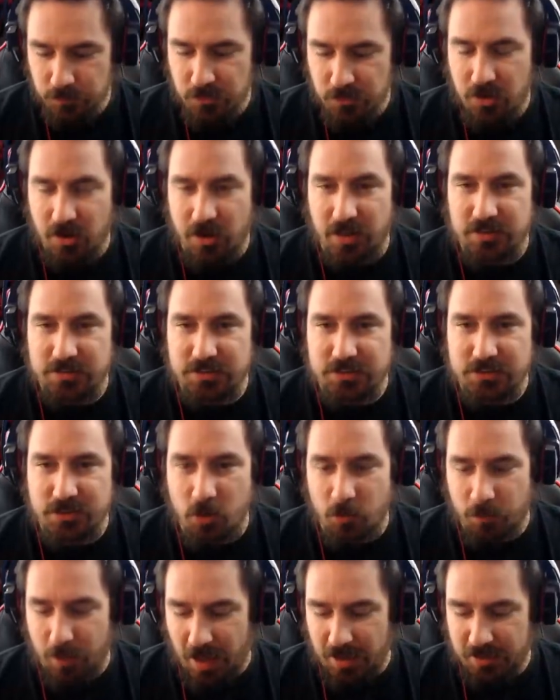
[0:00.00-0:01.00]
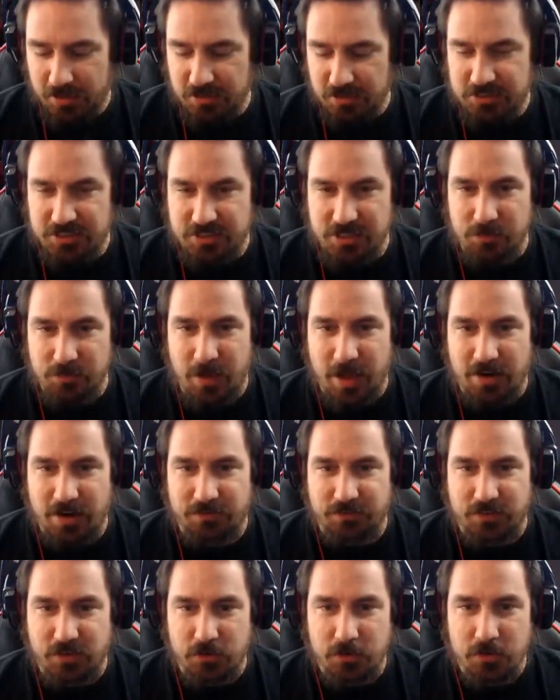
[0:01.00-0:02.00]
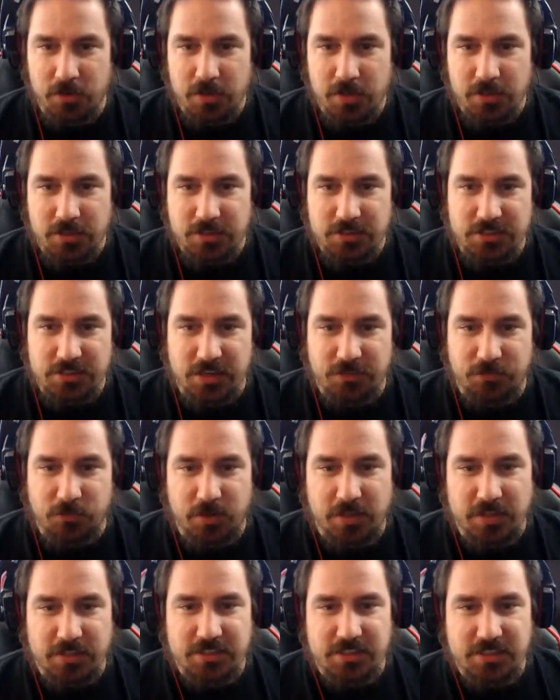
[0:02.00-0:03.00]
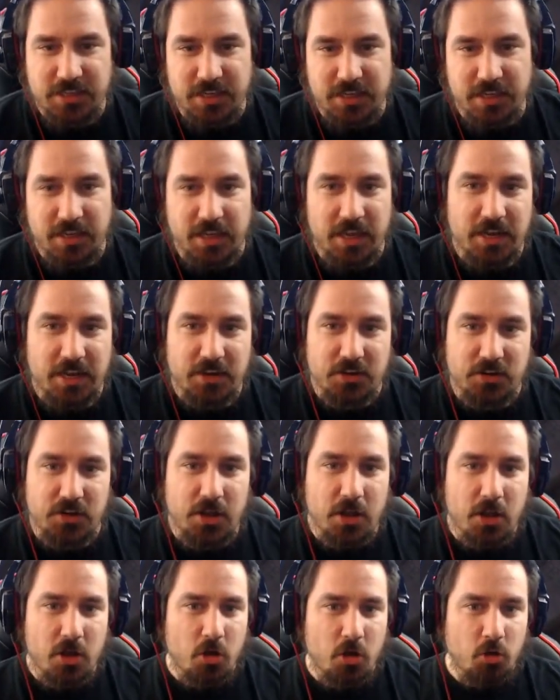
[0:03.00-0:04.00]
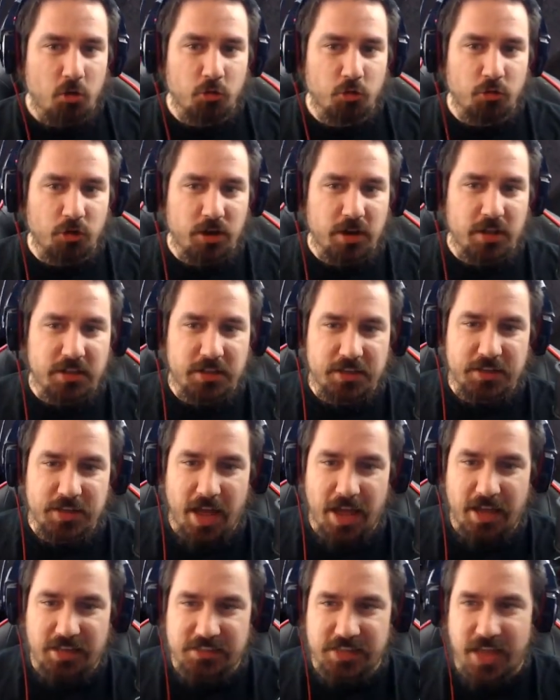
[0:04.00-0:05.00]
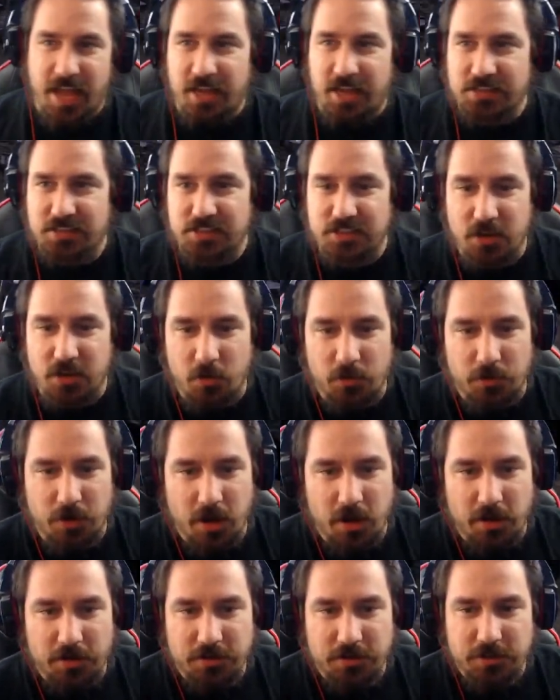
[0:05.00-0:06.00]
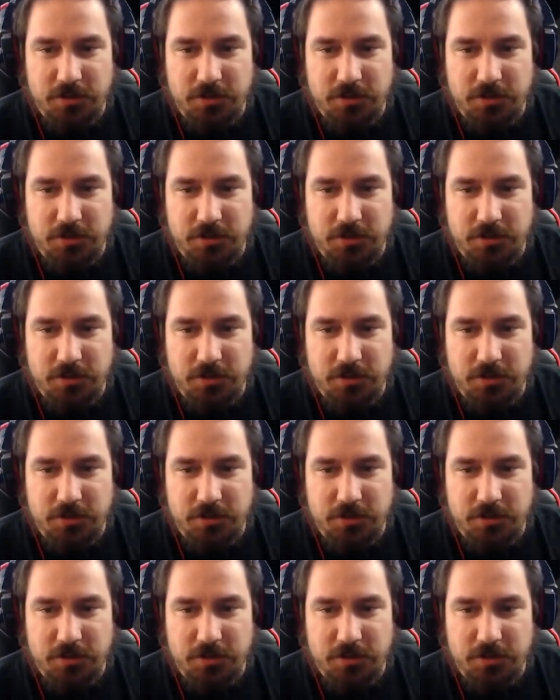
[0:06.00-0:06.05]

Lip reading: Let's go back into cinematic view, see if we can see any really nice action going on.